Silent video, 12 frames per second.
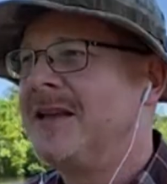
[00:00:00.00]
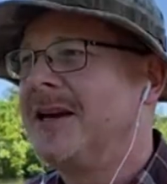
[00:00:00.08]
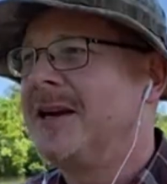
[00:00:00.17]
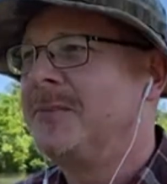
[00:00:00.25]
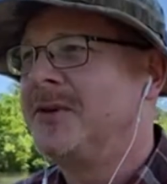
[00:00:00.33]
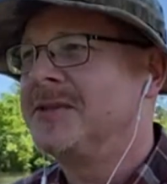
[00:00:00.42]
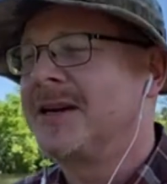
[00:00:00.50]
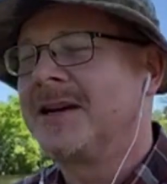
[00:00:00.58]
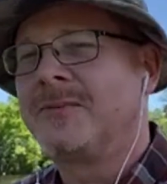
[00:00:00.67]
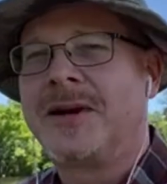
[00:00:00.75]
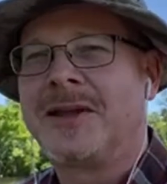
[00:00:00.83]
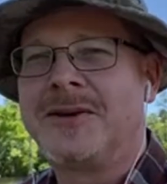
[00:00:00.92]
the edibles, I got
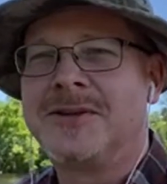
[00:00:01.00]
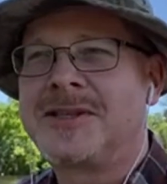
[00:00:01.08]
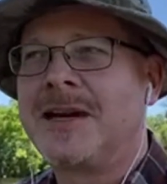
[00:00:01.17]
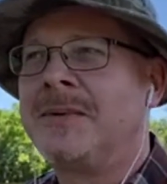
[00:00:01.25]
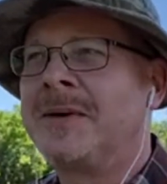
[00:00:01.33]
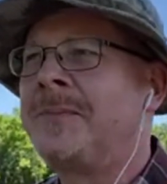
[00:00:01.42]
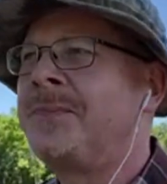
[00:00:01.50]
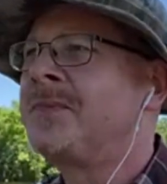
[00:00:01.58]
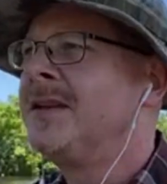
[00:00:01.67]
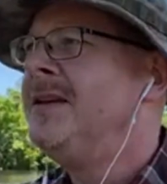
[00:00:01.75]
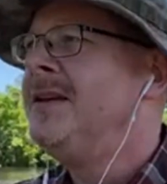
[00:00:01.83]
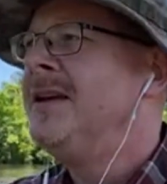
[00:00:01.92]
one of those coming.
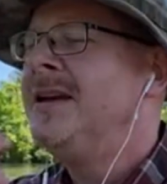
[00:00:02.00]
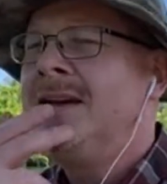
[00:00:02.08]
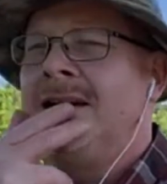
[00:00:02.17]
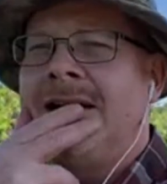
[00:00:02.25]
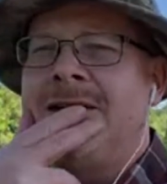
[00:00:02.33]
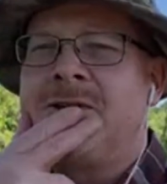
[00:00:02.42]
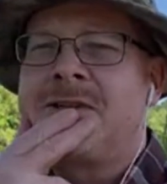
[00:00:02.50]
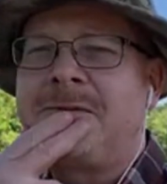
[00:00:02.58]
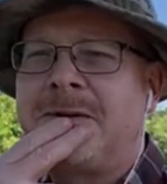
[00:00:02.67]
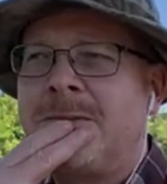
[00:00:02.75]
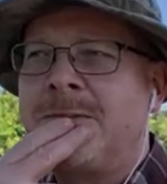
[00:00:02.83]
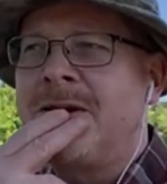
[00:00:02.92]
I usually
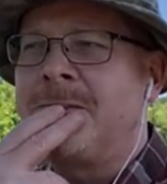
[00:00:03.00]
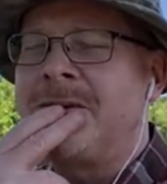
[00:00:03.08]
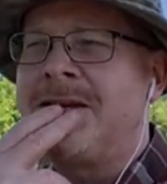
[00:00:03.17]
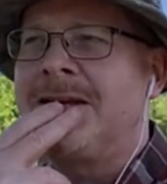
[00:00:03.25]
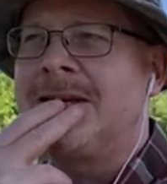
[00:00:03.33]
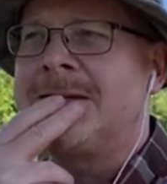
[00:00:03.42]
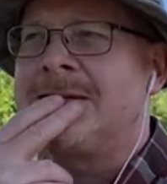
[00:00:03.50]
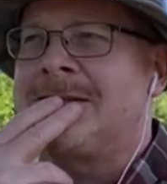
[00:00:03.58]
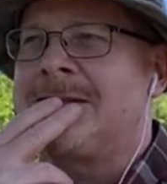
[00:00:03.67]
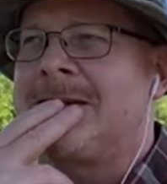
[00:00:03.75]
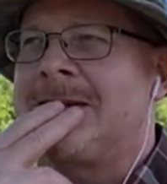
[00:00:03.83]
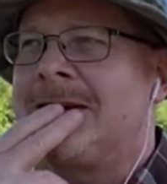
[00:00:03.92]
film on the
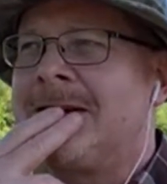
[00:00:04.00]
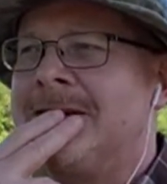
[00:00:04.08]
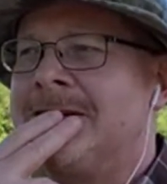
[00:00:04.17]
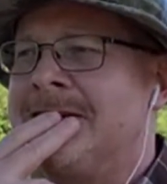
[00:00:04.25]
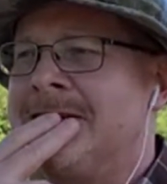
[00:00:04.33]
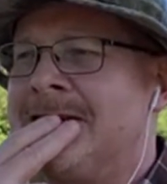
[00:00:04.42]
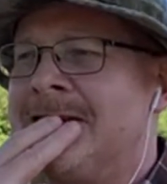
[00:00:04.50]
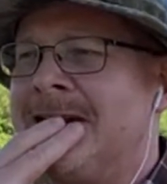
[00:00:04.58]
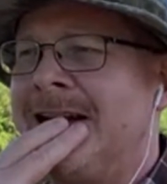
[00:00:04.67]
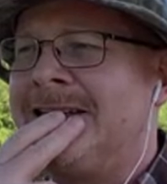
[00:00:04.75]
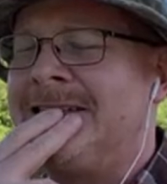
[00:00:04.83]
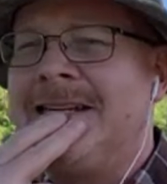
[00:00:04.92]
weekends.
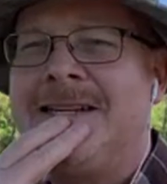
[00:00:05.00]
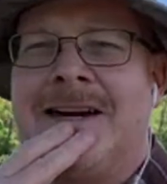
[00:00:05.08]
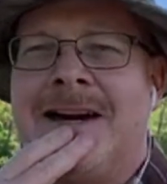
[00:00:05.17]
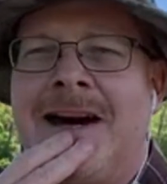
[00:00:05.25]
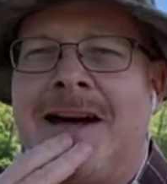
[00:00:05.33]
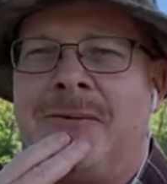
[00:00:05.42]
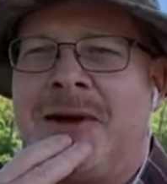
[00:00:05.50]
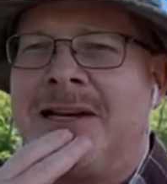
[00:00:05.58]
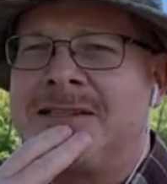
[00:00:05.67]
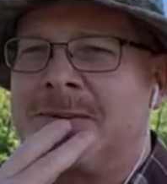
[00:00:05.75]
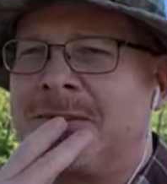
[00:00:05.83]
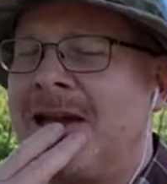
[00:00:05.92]
I did not, we had
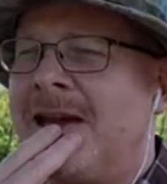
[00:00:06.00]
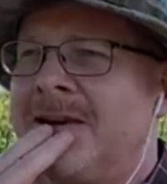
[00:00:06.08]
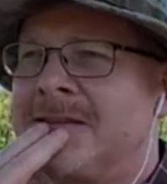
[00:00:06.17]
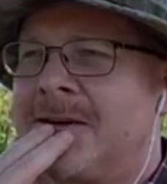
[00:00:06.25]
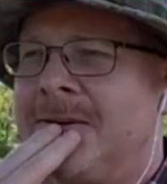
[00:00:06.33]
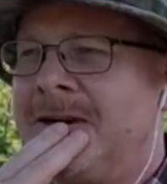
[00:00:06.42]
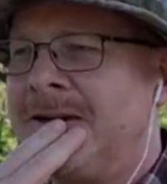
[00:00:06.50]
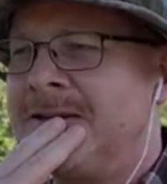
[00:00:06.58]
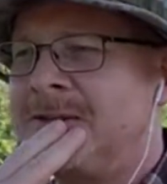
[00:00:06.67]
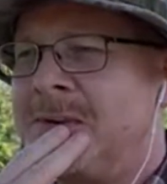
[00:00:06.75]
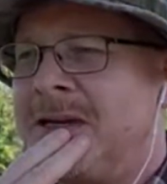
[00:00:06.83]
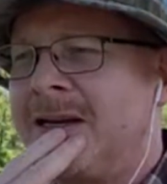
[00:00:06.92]
some chaos going on
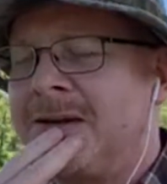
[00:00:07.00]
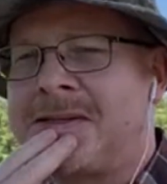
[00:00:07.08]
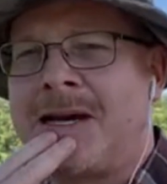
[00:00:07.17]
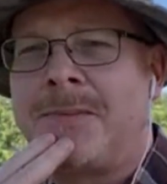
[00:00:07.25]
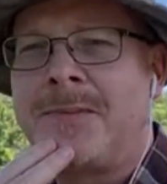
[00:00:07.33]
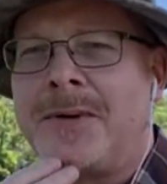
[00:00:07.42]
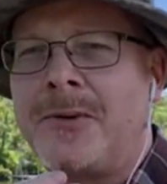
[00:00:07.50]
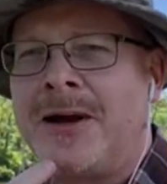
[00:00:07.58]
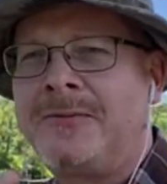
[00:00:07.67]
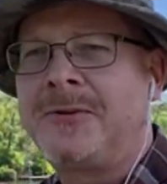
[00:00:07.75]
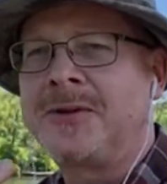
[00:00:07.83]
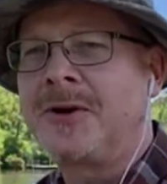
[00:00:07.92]
this weekend. I was helping my
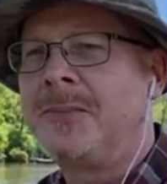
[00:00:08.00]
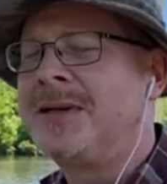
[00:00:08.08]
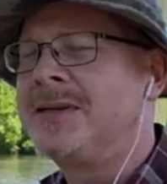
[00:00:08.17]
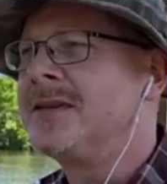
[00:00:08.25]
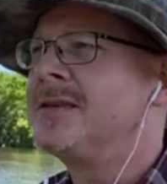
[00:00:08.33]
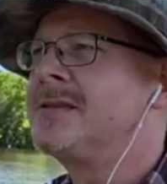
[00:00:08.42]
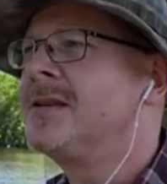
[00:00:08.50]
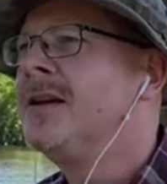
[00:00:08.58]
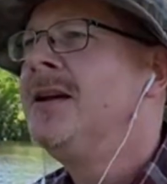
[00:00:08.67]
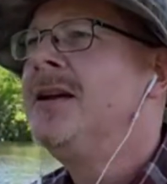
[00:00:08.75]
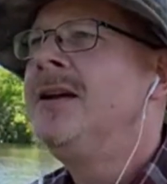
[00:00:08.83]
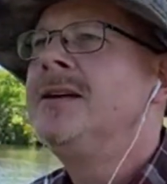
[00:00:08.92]
wife with her business,
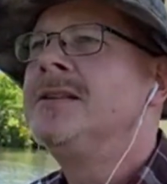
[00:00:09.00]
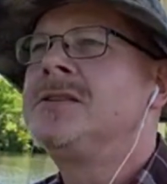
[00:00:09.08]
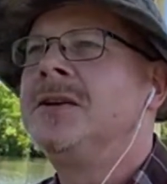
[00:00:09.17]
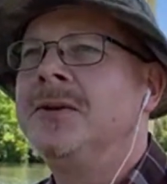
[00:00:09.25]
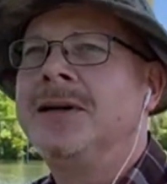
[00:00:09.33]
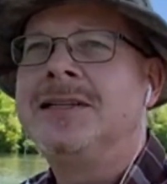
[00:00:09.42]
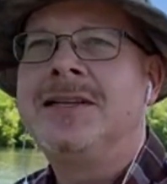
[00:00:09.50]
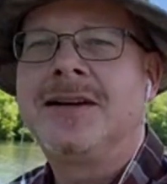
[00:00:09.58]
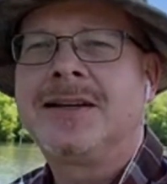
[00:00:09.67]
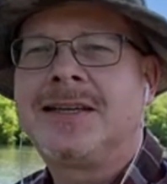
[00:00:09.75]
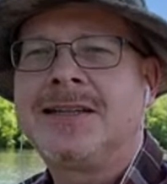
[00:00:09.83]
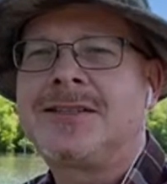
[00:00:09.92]
so I did not
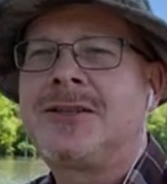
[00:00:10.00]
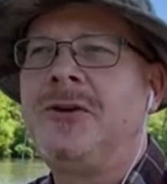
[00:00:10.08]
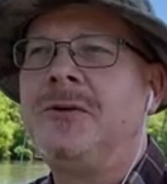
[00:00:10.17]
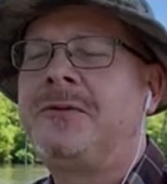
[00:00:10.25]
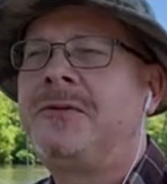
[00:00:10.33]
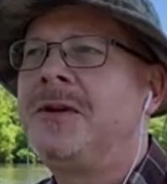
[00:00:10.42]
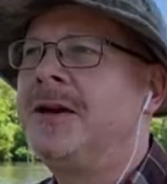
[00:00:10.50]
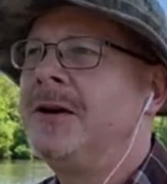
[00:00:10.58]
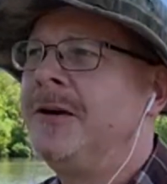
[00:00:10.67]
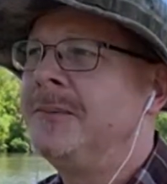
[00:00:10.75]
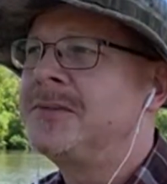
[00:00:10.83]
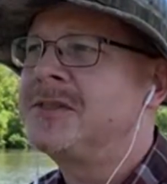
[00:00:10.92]
get to
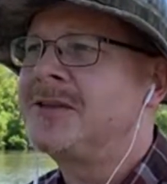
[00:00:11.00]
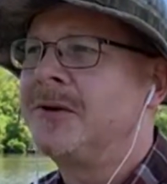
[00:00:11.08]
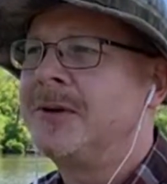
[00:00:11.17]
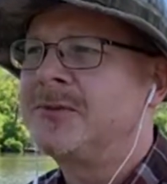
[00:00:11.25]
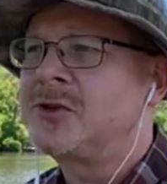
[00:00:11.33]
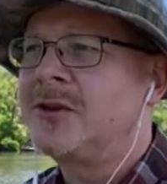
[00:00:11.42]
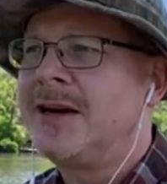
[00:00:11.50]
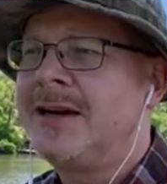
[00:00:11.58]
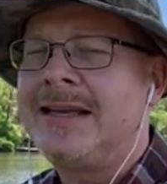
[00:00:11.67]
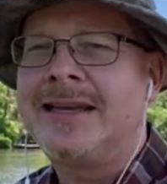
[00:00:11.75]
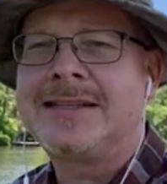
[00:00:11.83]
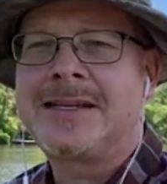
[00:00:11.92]
film. So I'm trying to
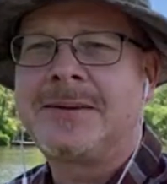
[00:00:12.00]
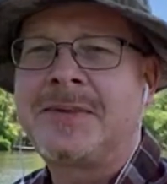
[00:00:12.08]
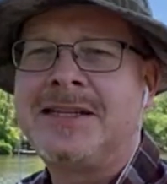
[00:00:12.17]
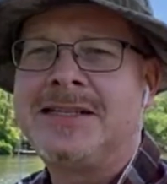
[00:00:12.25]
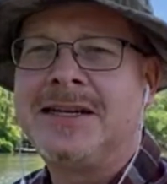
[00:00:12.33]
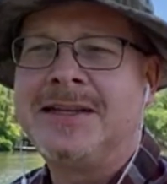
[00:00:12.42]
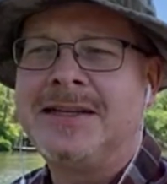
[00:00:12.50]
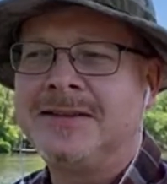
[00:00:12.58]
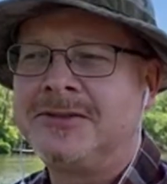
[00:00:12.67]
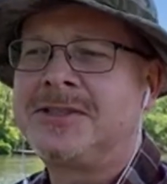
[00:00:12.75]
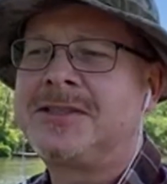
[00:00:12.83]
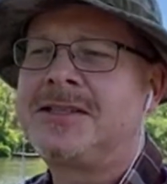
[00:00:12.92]
get something done either
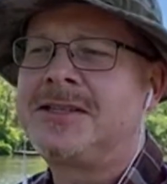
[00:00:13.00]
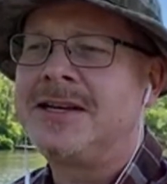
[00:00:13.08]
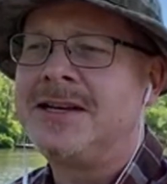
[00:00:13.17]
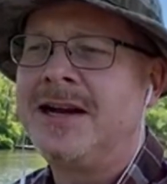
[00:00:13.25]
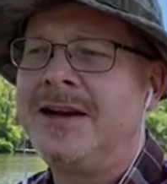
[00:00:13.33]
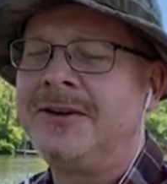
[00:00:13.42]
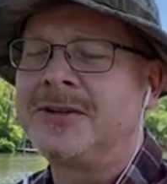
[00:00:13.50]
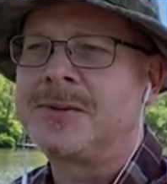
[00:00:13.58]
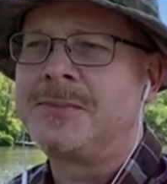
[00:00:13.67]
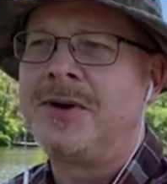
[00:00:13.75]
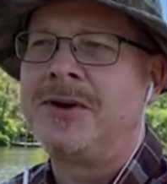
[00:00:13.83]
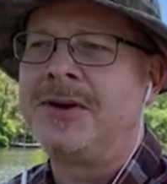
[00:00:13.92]
tonight or
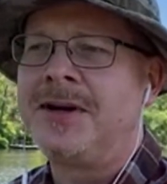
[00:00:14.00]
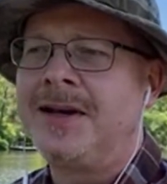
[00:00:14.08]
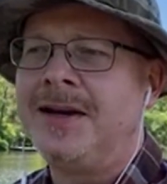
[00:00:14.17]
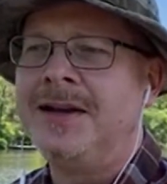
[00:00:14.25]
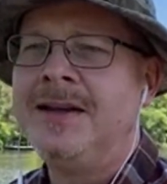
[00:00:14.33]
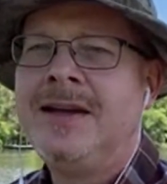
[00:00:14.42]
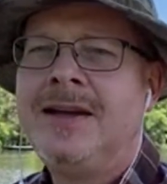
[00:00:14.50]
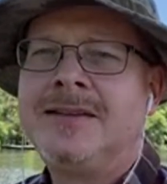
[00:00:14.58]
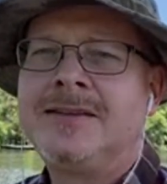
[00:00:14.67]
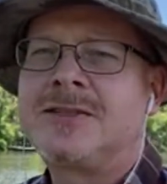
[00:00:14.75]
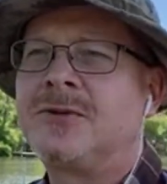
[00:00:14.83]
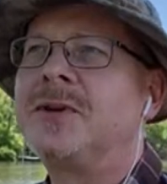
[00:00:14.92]
tomorrow night
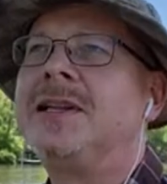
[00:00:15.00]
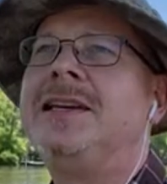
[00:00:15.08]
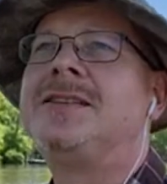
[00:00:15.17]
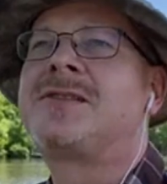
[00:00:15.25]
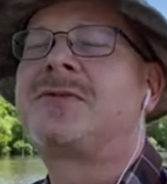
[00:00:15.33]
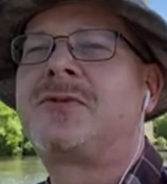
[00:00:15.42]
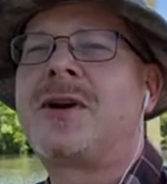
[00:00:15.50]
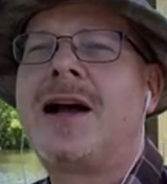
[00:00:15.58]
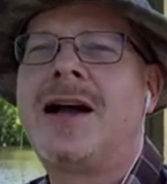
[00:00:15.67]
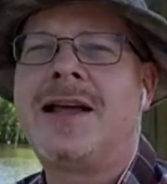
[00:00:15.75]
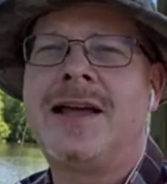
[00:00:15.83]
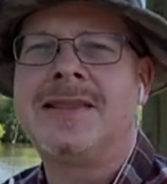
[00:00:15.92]
to release
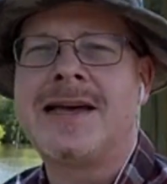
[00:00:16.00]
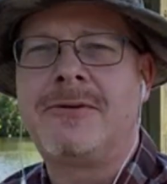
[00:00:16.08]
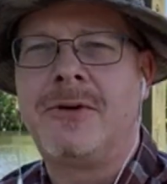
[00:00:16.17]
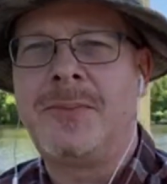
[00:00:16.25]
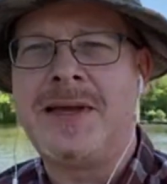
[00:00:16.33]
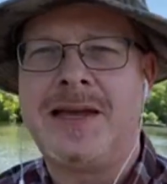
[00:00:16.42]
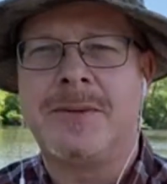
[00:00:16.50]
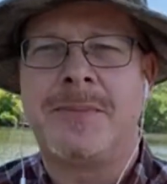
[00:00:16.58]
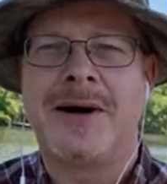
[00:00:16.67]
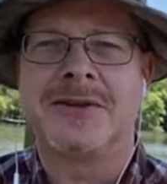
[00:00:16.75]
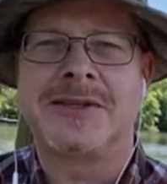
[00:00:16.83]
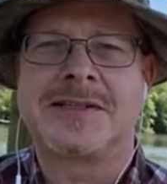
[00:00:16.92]
Friday, and that will be
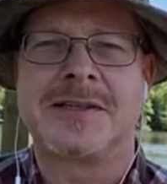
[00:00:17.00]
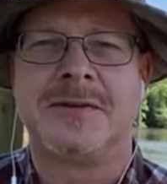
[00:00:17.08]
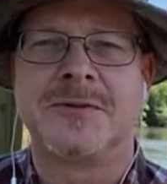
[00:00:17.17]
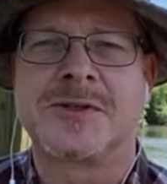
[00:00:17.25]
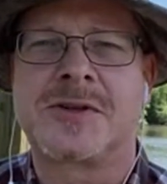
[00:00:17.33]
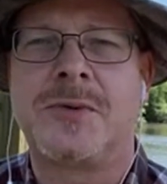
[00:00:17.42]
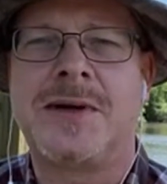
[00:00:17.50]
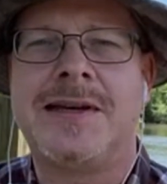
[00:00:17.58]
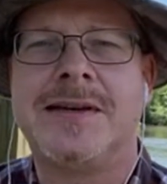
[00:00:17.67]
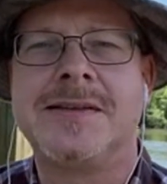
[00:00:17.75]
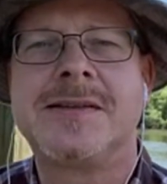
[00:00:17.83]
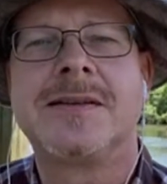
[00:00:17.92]
about the
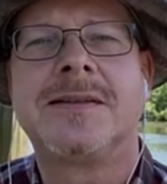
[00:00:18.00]
SilverSqueeze.